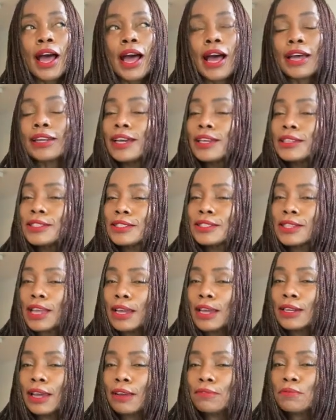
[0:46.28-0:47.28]
And
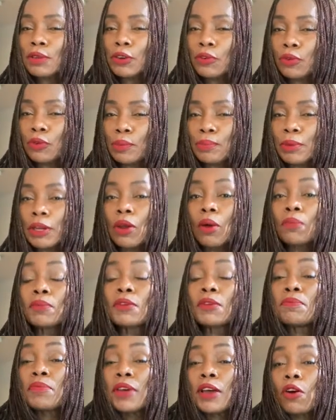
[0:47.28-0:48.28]
I've been reaping of
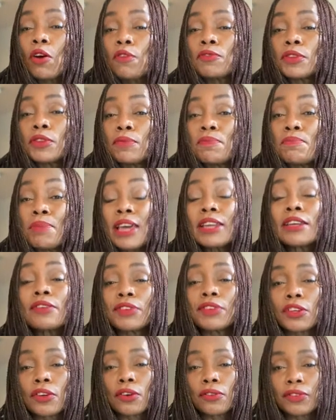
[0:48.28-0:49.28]
the
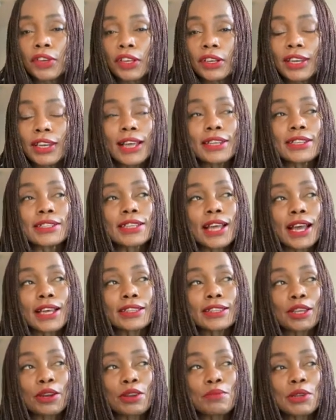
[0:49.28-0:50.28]
benefit of it. That is,
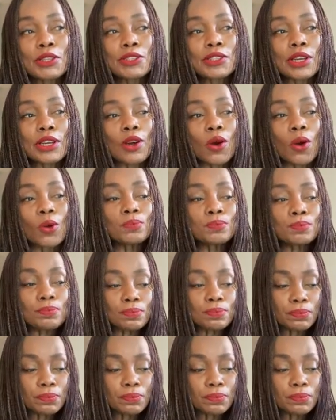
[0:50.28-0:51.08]
3 months ago,